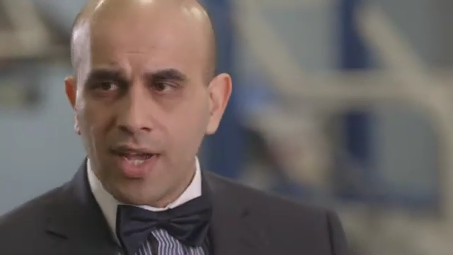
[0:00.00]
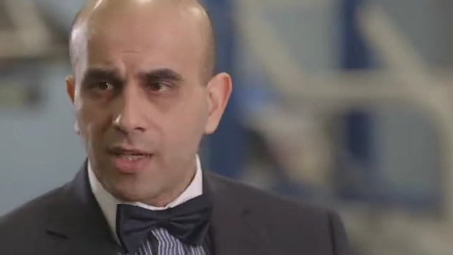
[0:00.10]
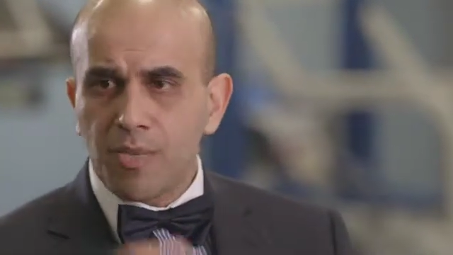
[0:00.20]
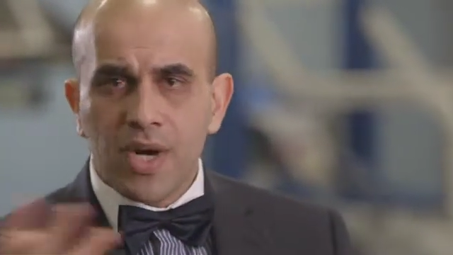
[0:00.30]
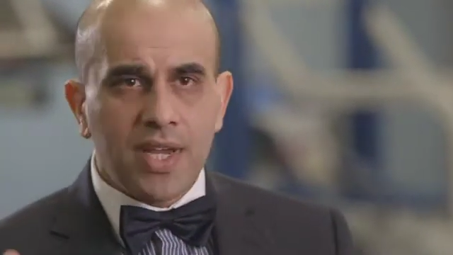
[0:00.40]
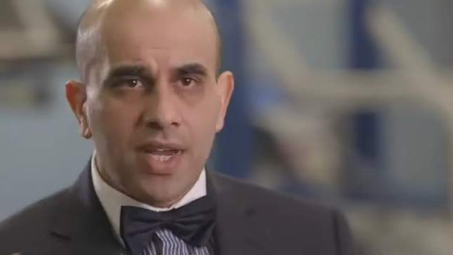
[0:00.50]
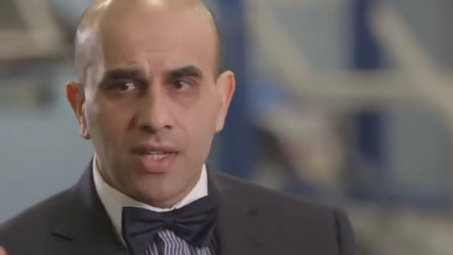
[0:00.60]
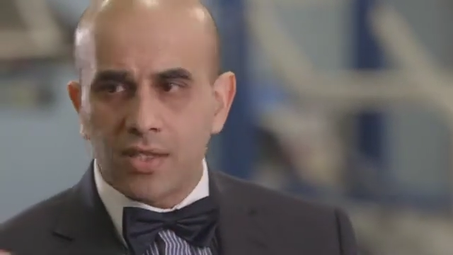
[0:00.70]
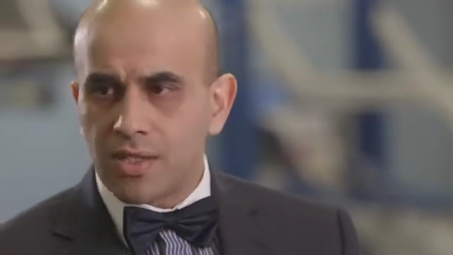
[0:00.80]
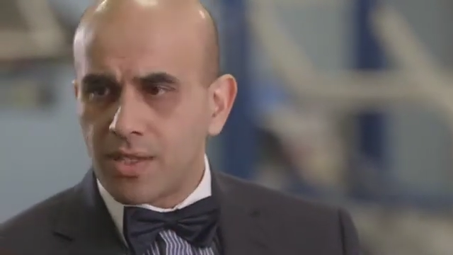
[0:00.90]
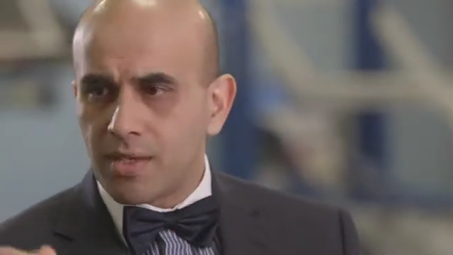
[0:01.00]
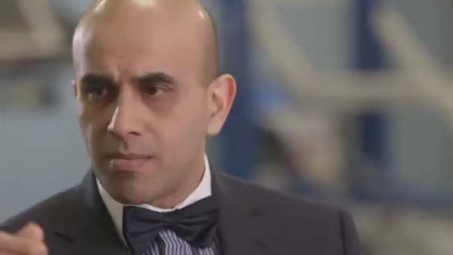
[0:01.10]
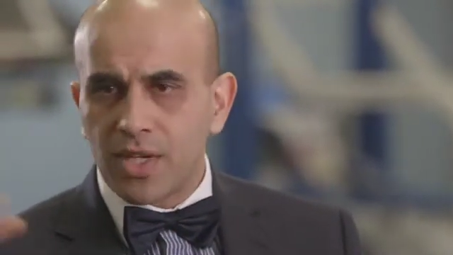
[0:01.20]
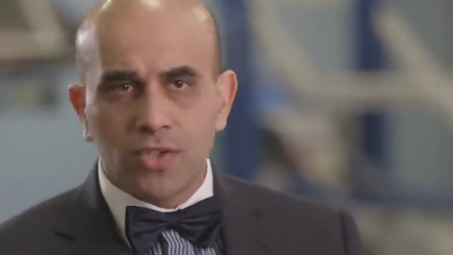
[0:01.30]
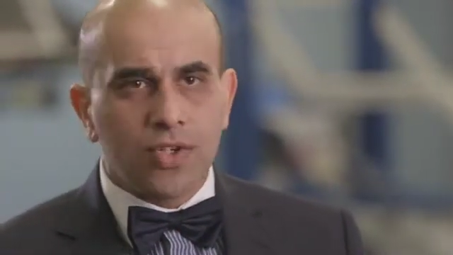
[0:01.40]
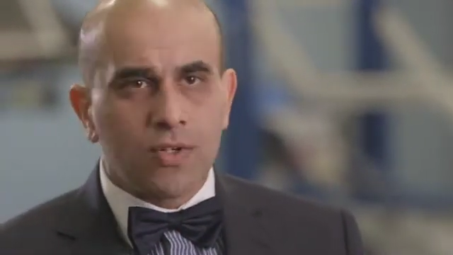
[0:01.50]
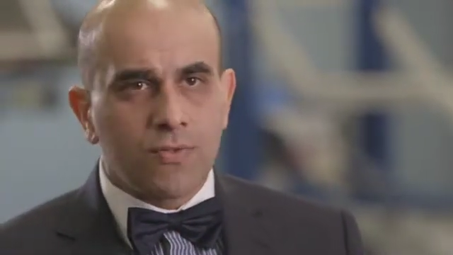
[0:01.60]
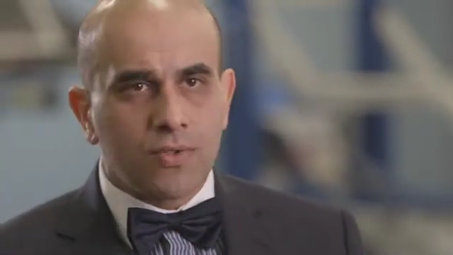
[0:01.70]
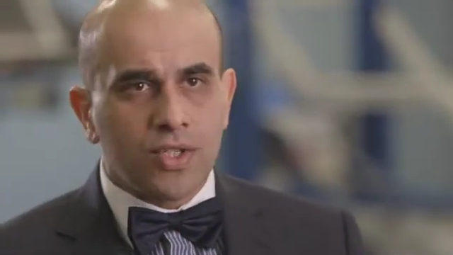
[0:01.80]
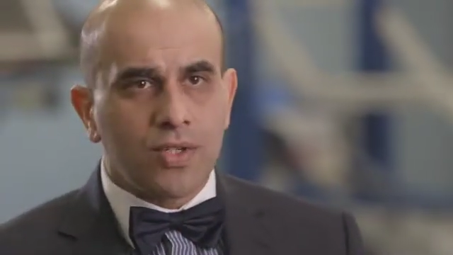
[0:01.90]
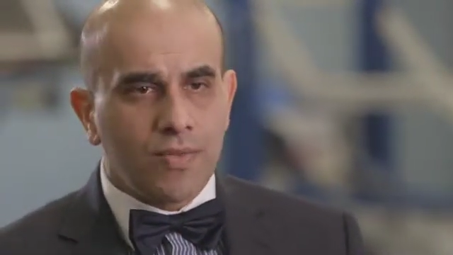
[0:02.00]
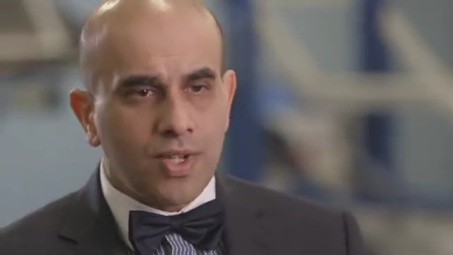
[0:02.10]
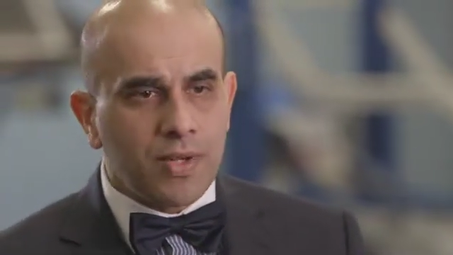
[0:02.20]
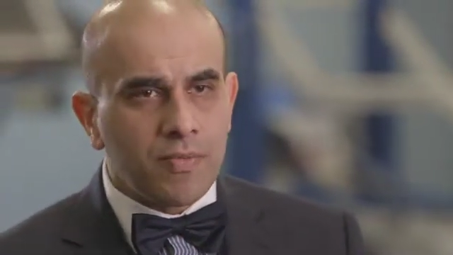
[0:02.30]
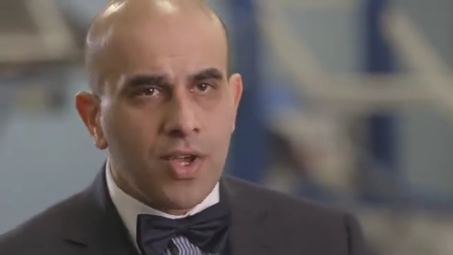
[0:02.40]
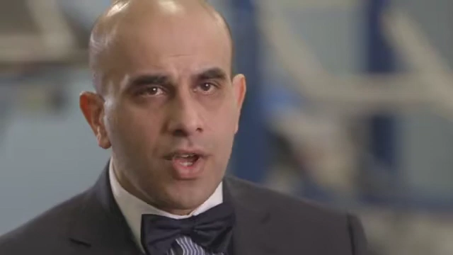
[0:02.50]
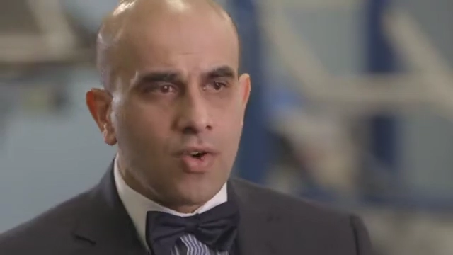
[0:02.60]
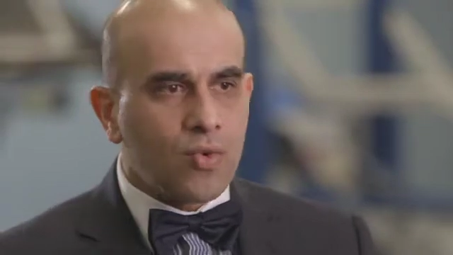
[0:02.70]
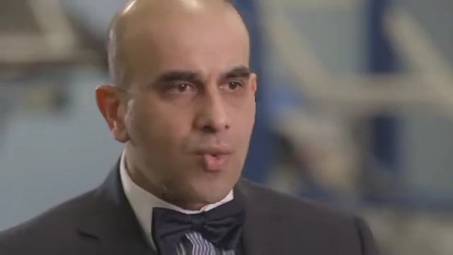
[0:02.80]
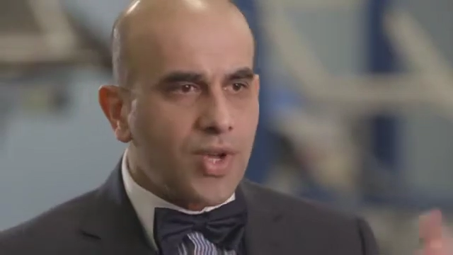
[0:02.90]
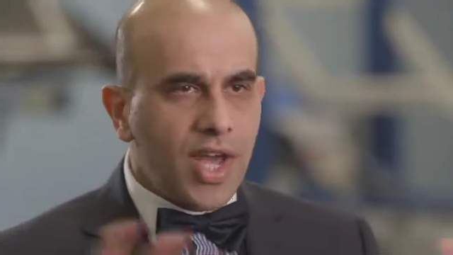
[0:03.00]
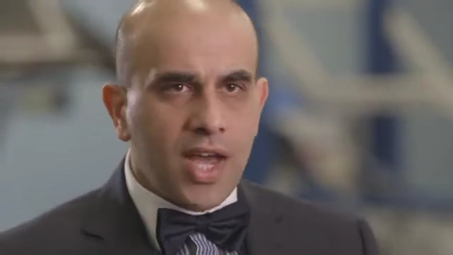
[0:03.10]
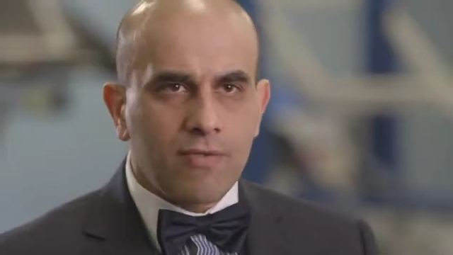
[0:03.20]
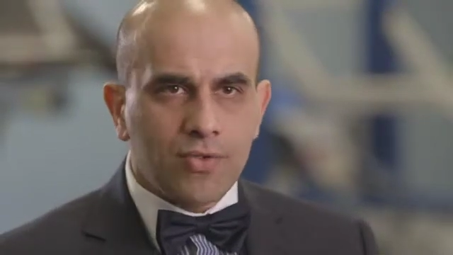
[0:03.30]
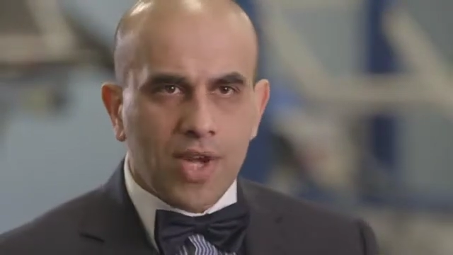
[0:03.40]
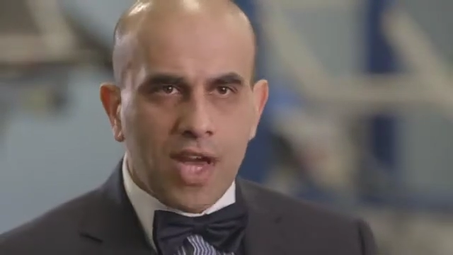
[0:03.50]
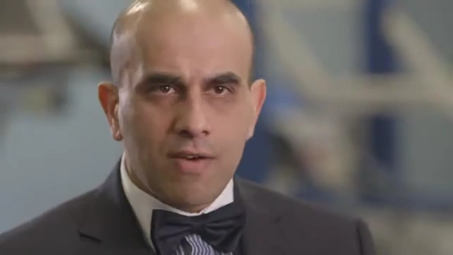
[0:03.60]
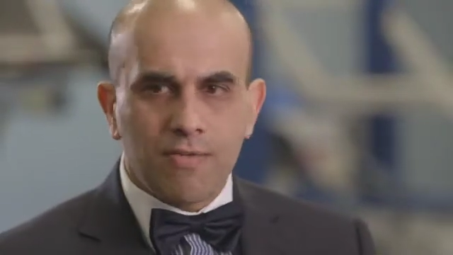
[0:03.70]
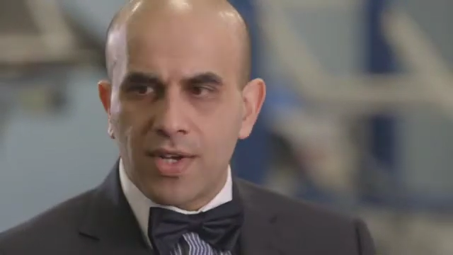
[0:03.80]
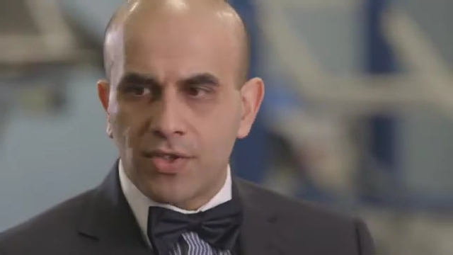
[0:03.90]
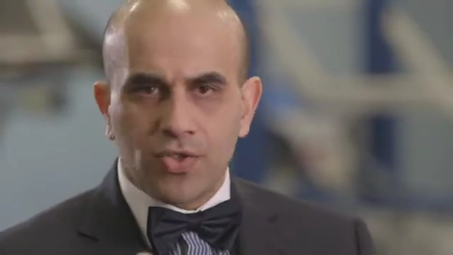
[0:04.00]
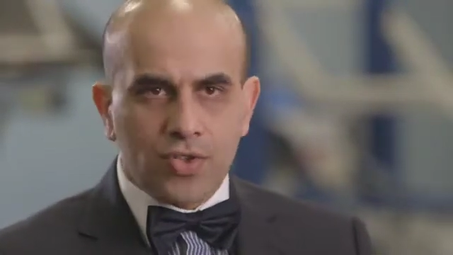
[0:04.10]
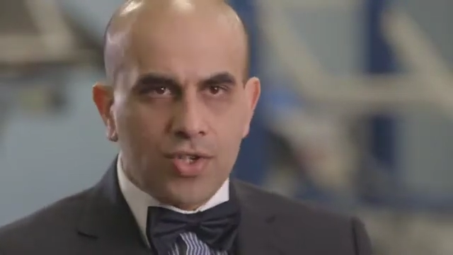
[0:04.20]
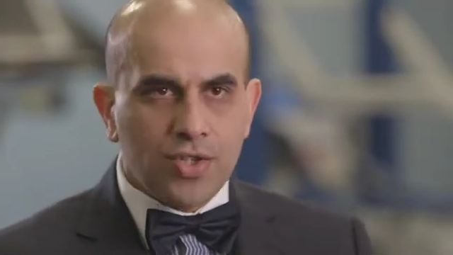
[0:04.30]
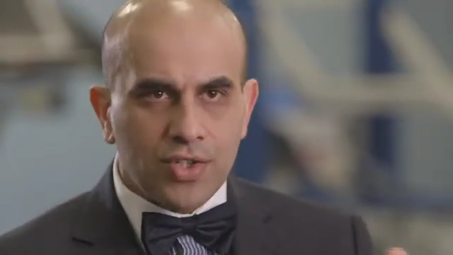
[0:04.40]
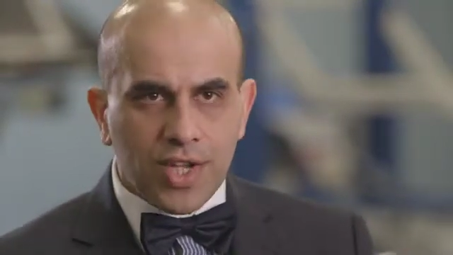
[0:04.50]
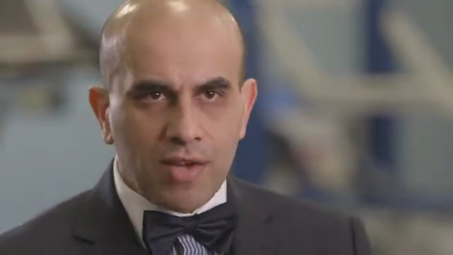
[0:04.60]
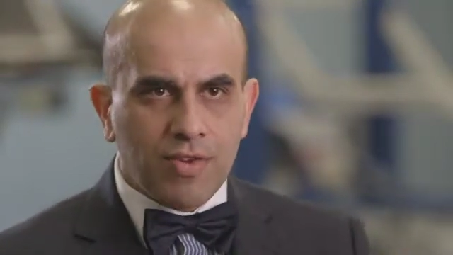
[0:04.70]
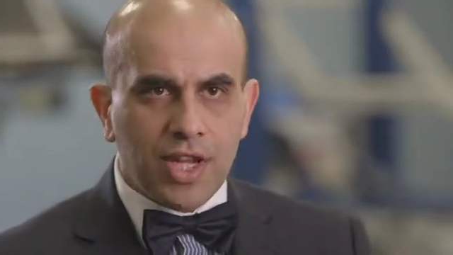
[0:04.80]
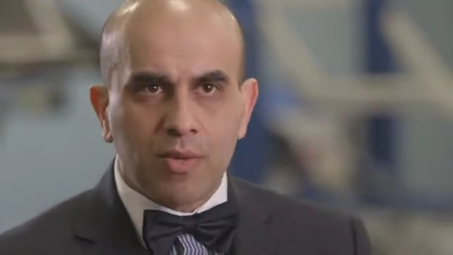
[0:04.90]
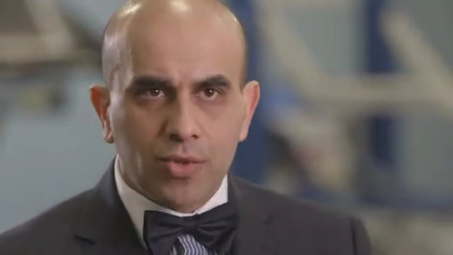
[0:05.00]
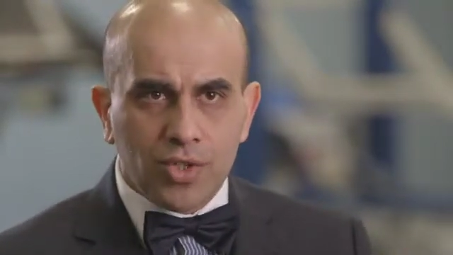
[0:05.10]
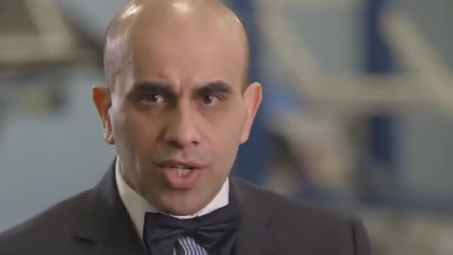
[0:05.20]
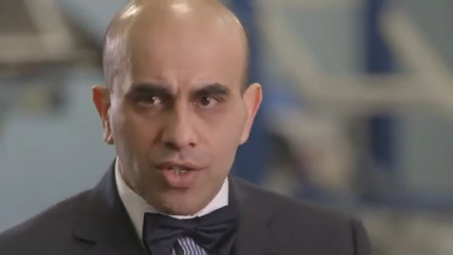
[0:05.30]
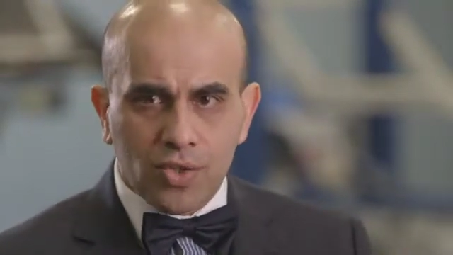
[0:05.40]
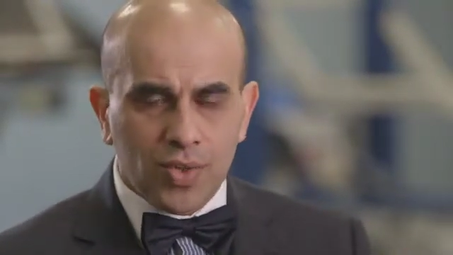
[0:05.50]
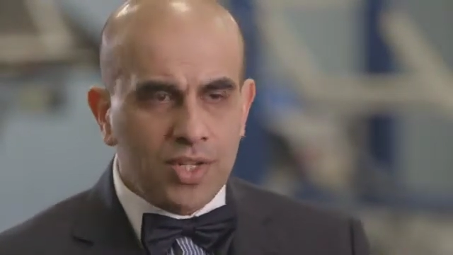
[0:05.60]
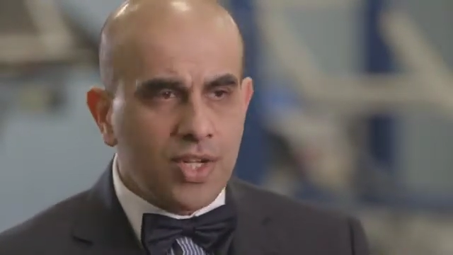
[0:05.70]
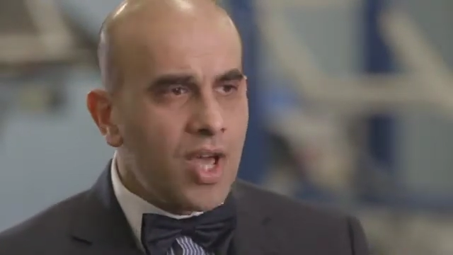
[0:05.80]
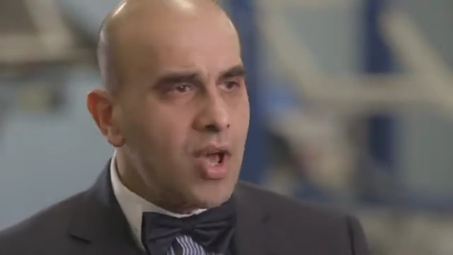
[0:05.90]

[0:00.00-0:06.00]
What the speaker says: At my end, myself, Richard Villa, we have to have, as surgeons, have an input into it.